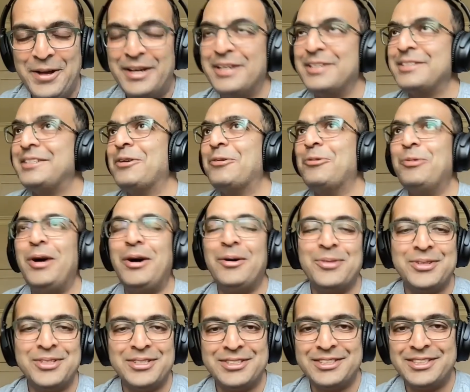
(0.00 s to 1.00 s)
So I was like, wow,
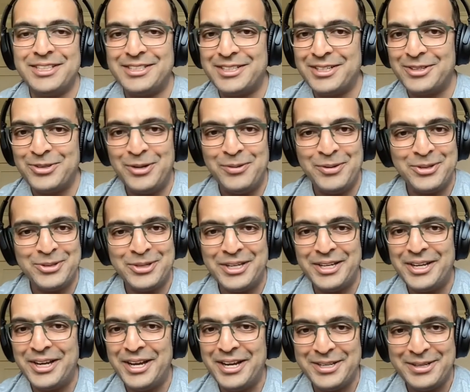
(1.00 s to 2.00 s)
this is such a great way to
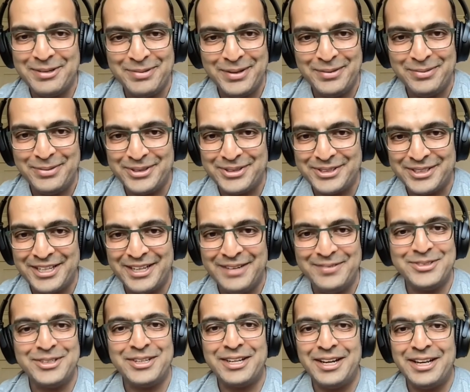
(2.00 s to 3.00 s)
engage people to come
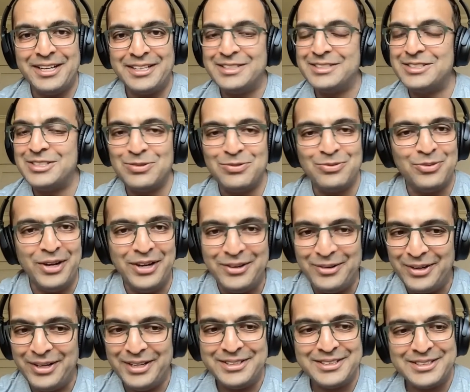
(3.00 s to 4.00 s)
to class. It's just fun,
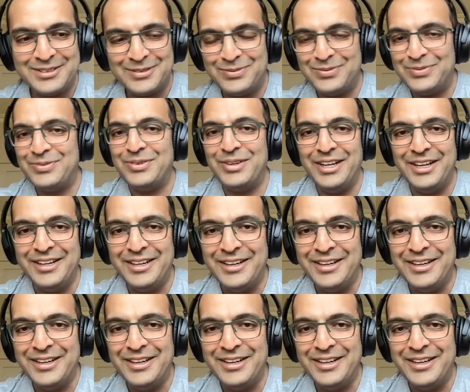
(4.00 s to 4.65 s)
right? It's just fun.